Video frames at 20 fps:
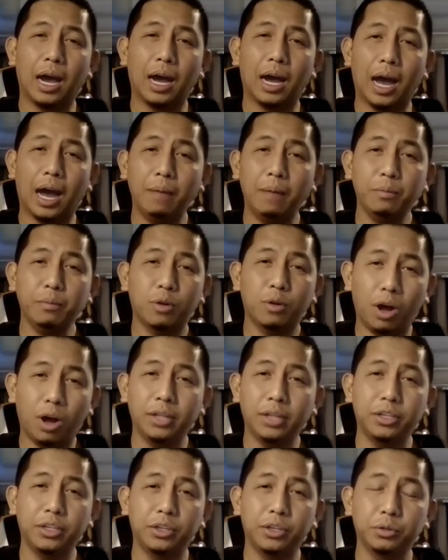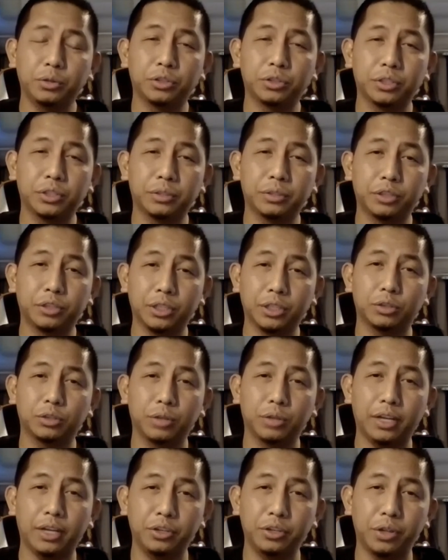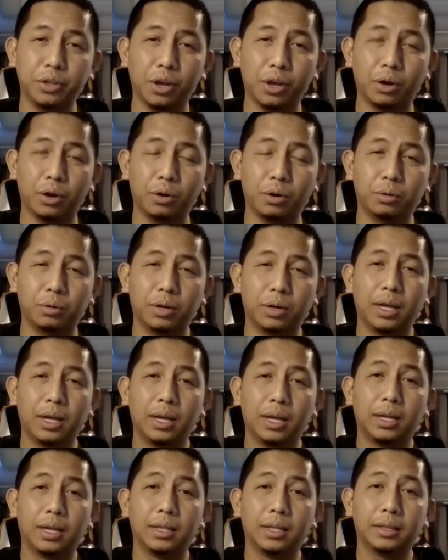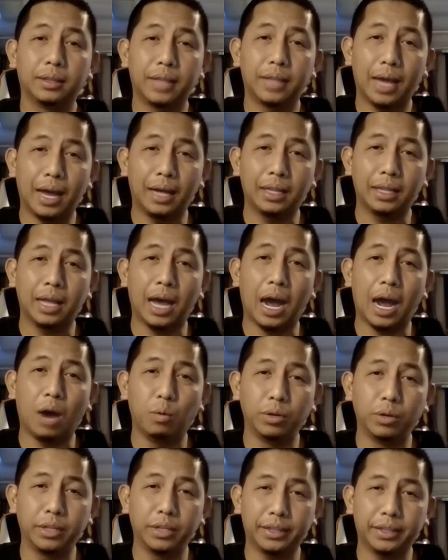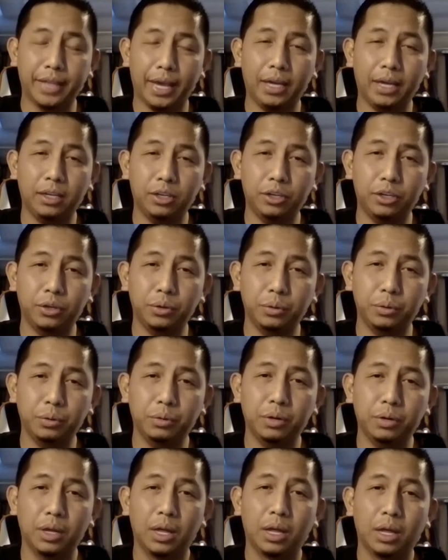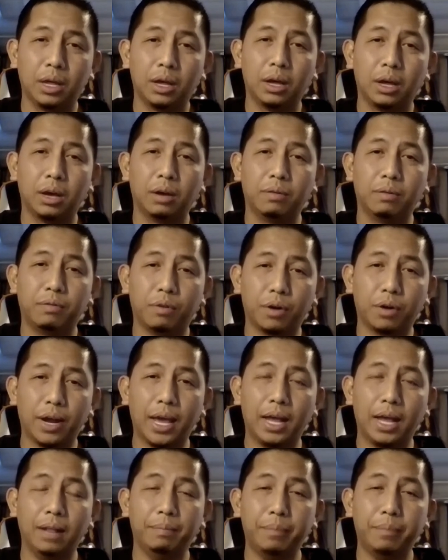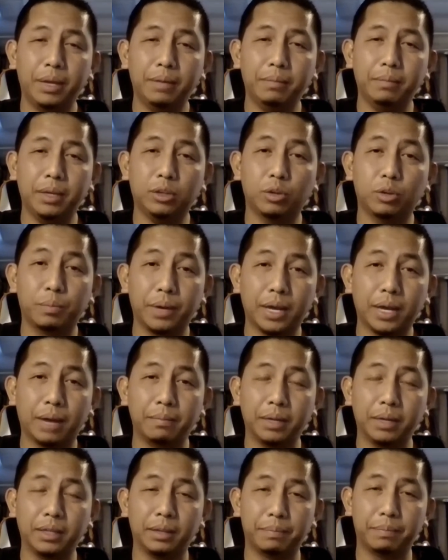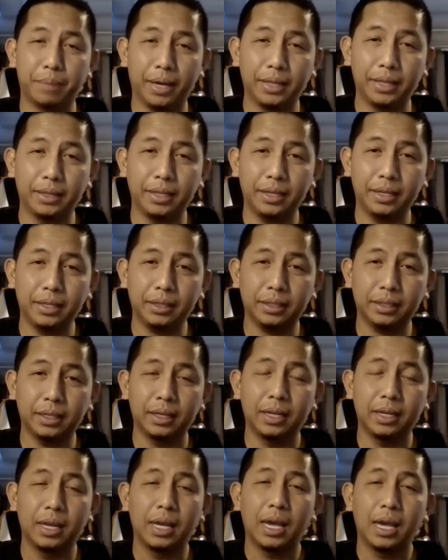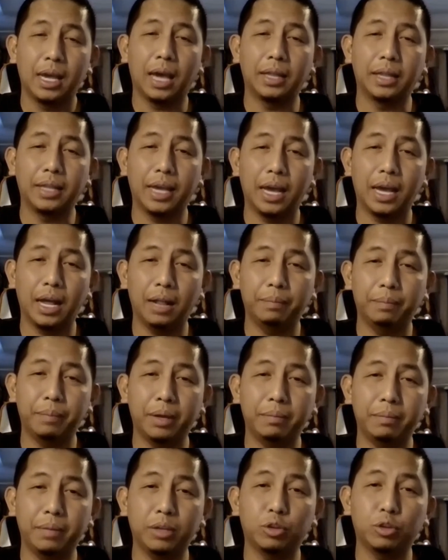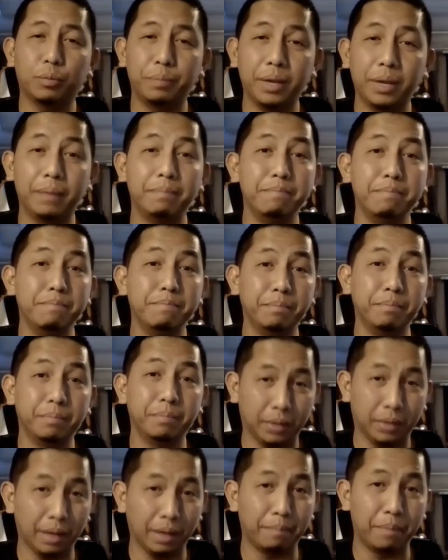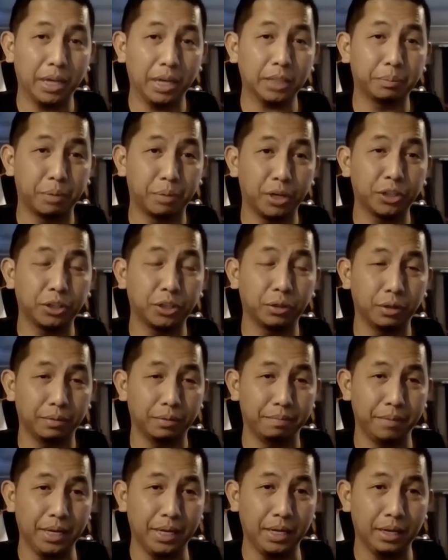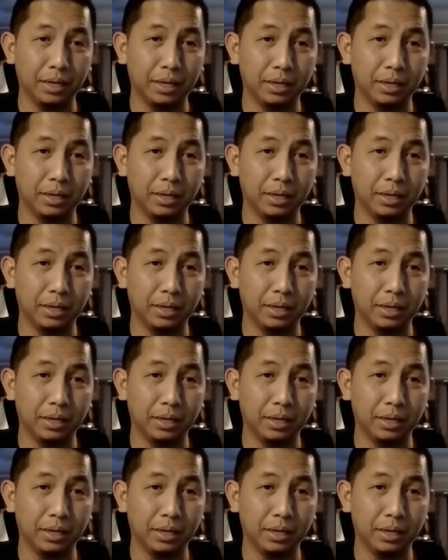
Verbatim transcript: I'm calling you just, just to let you know that I want to thank you for helping me to become independent and helping me to be the best version of me